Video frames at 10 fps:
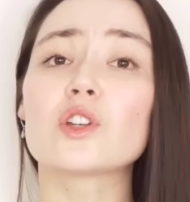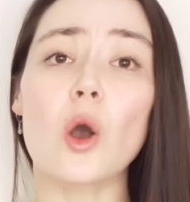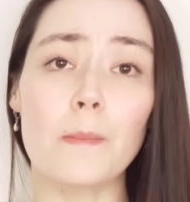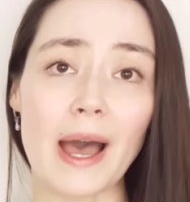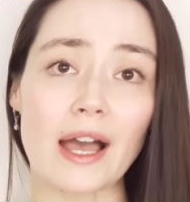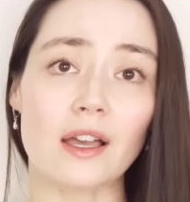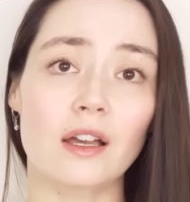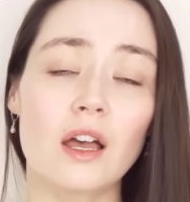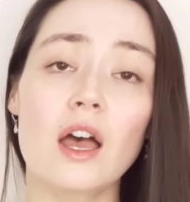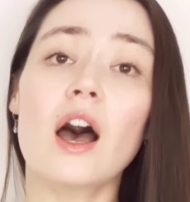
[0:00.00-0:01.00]
go back
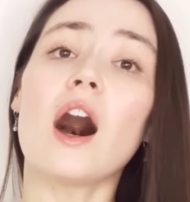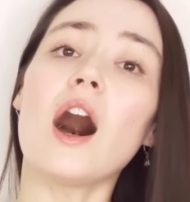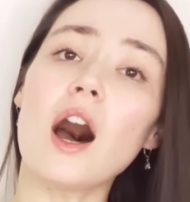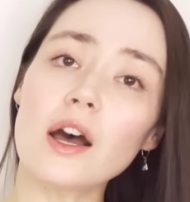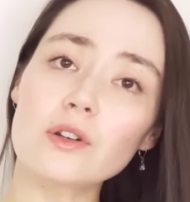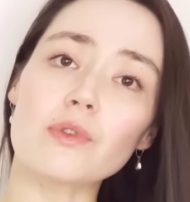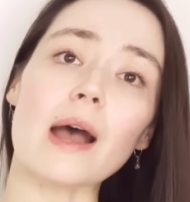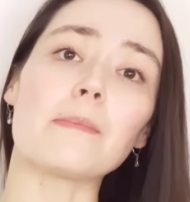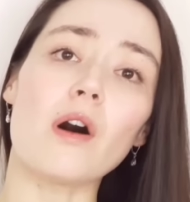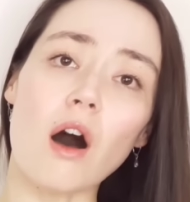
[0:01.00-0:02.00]

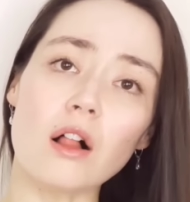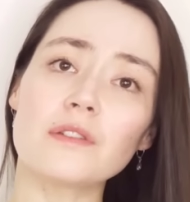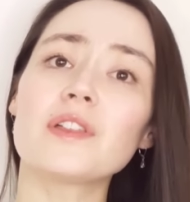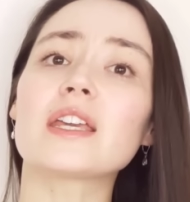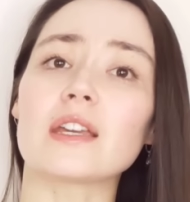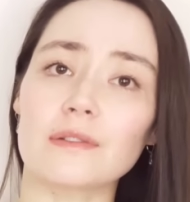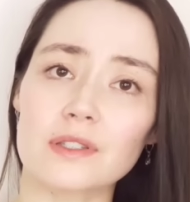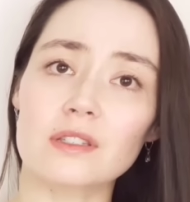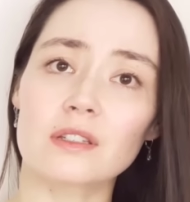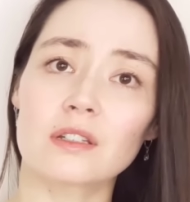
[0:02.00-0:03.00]
unwrap all of the
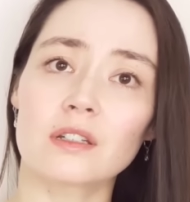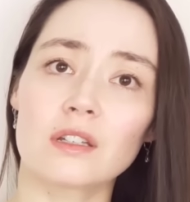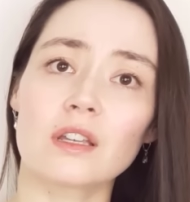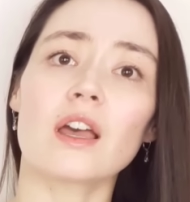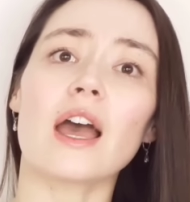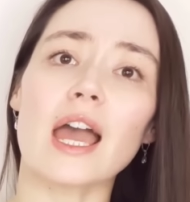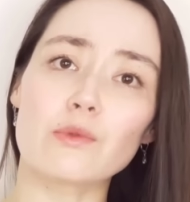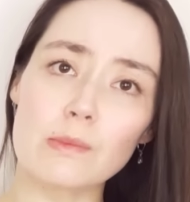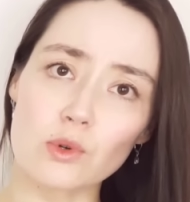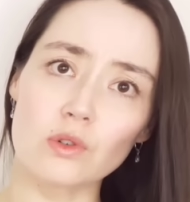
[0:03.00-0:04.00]
gifts and
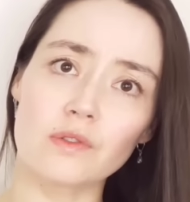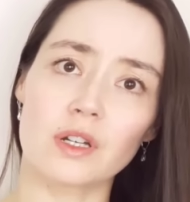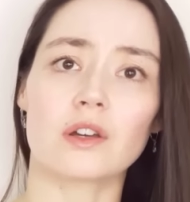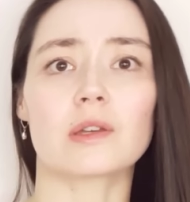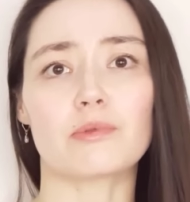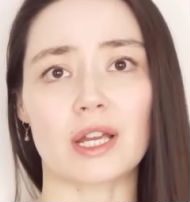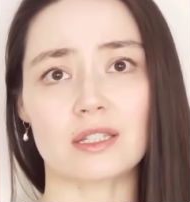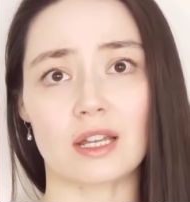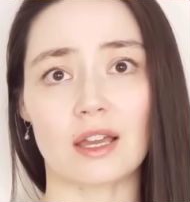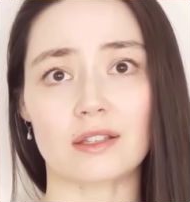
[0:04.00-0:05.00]
remove the price
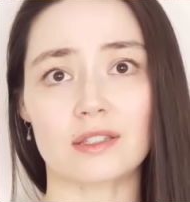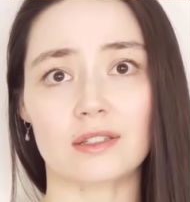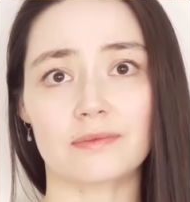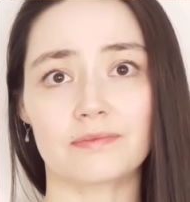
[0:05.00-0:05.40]
tags.